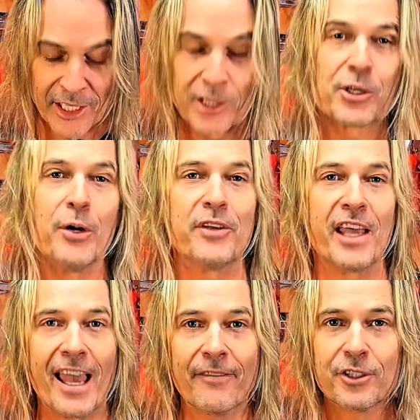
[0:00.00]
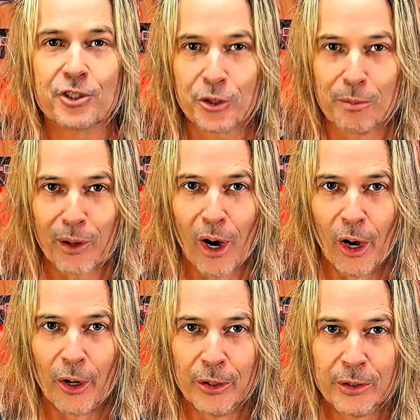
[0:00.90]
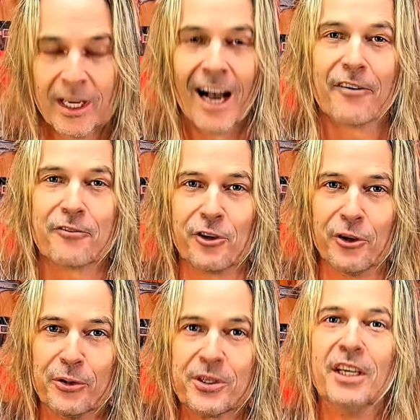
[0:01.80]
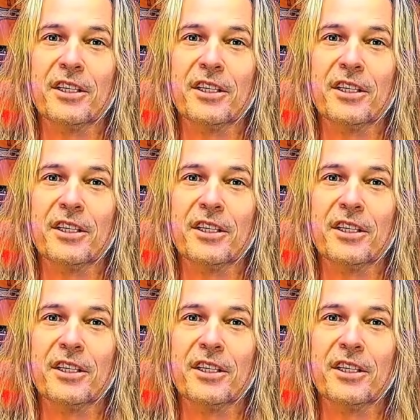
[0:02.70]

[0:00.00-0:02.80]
So if you ever do blow a fuse,